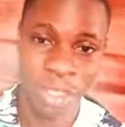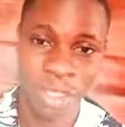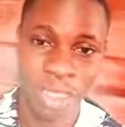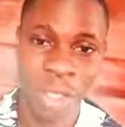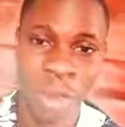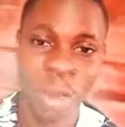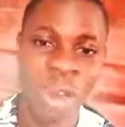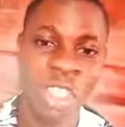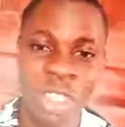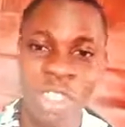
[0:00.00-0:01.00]
so
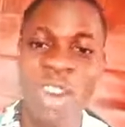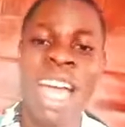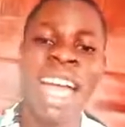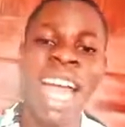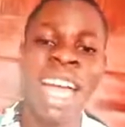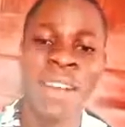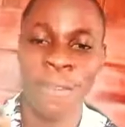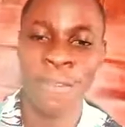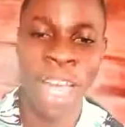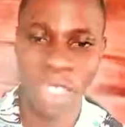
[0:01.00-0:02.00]
try and
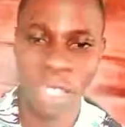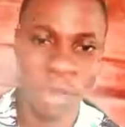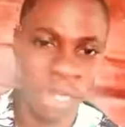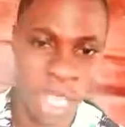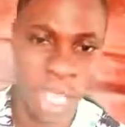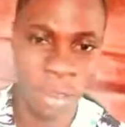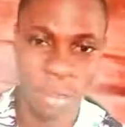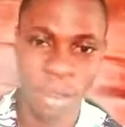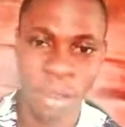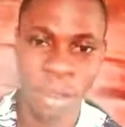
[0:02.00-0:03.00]
fight yourself
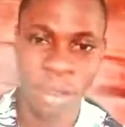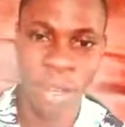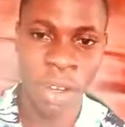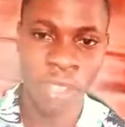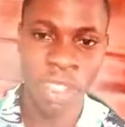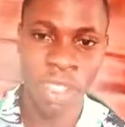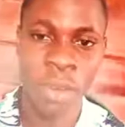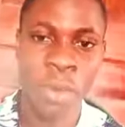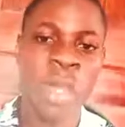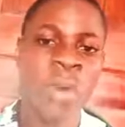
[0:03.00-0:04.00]
because
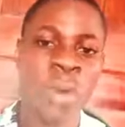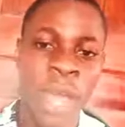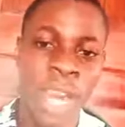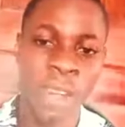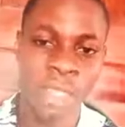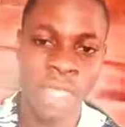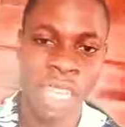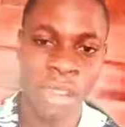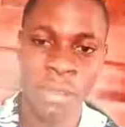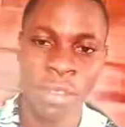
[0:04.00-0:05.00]
when you win
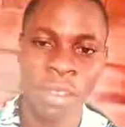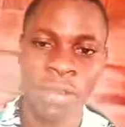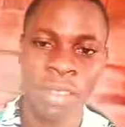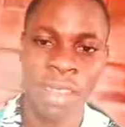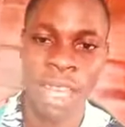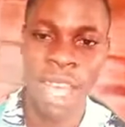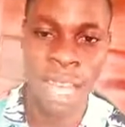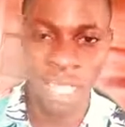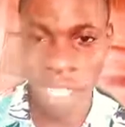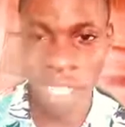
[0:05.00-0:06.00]
yourself, I
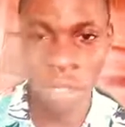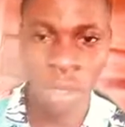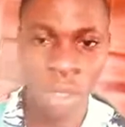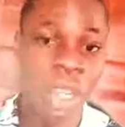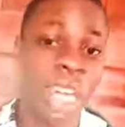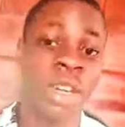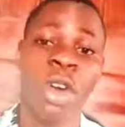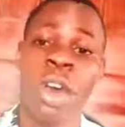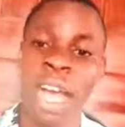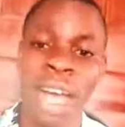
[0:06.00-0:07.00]
tell you, you can
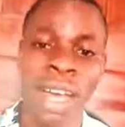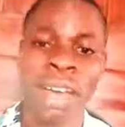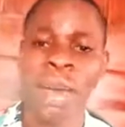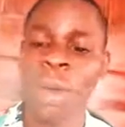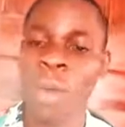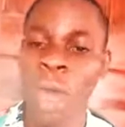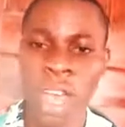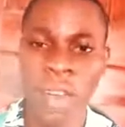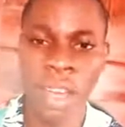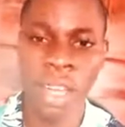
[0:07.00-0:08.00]
conquer
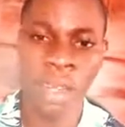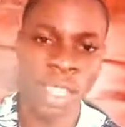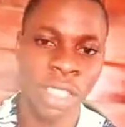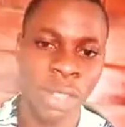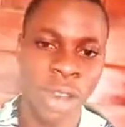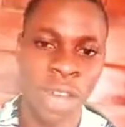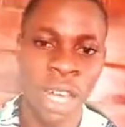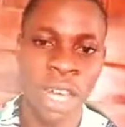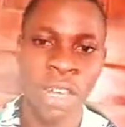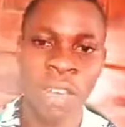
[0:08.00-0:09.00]
wherever you need to conquer.
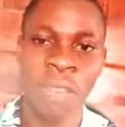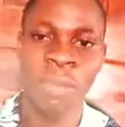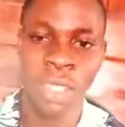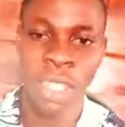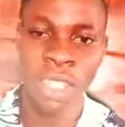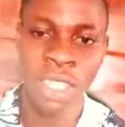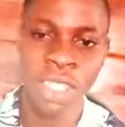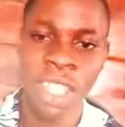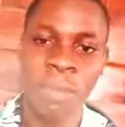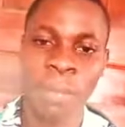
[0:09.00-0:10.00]
This is
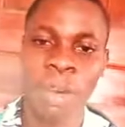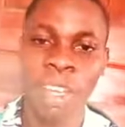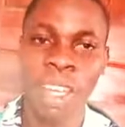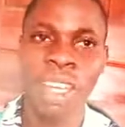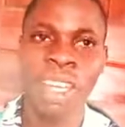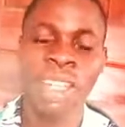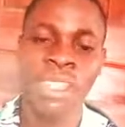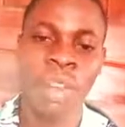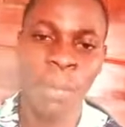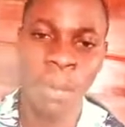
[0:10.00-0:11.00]
Keep Moving. So
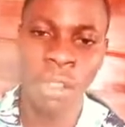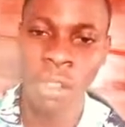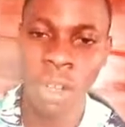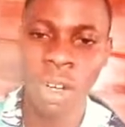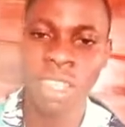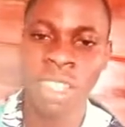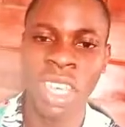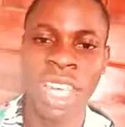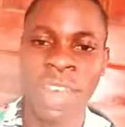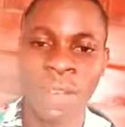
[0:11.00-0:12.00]
i brought to us
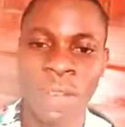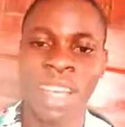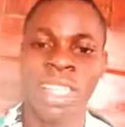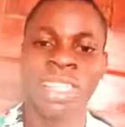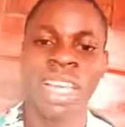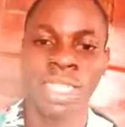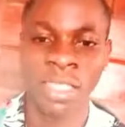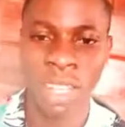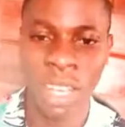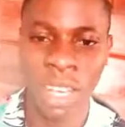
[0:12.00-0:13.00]
every
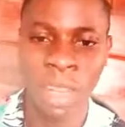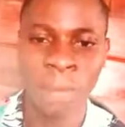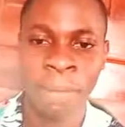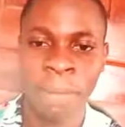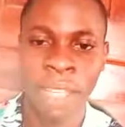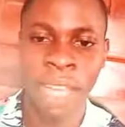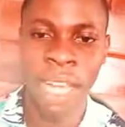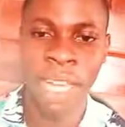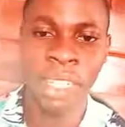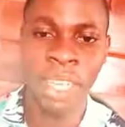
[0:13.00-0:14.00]
Saturday,
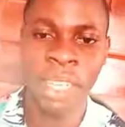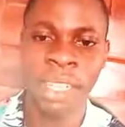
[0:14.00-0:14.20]
and uh,